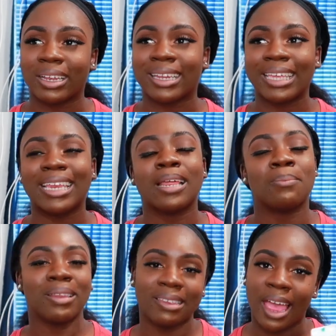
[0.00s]
and clean
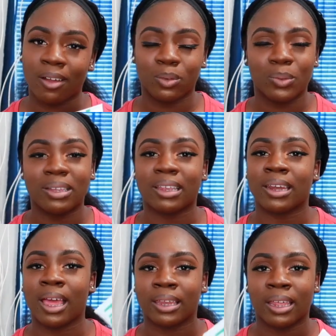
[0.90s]
and minty afterwards
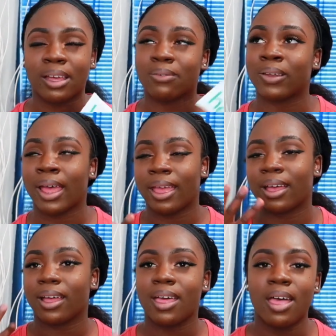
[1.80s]
and i love
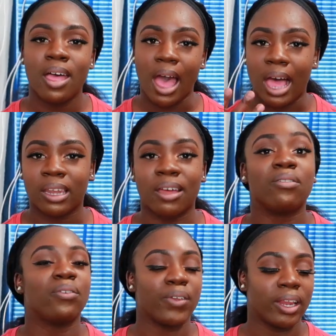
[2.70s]
like i
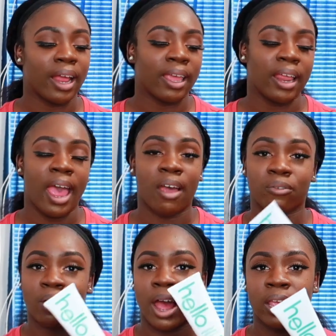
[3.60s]
love the feeling i get
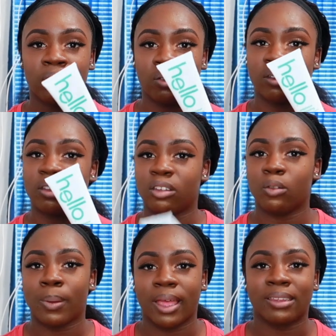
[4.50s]
after i use this
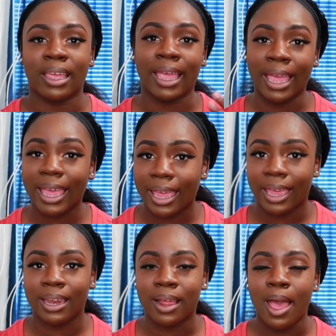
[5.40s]
toothpaste
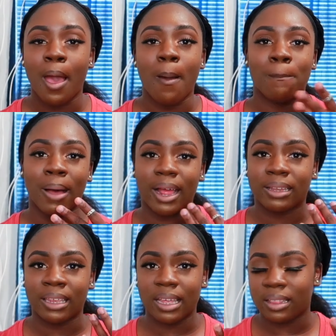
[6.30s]
and my
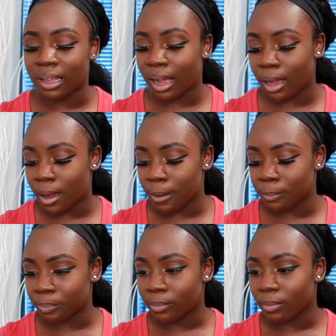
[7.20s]
teeth
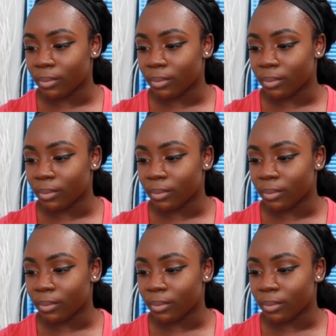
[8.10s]
um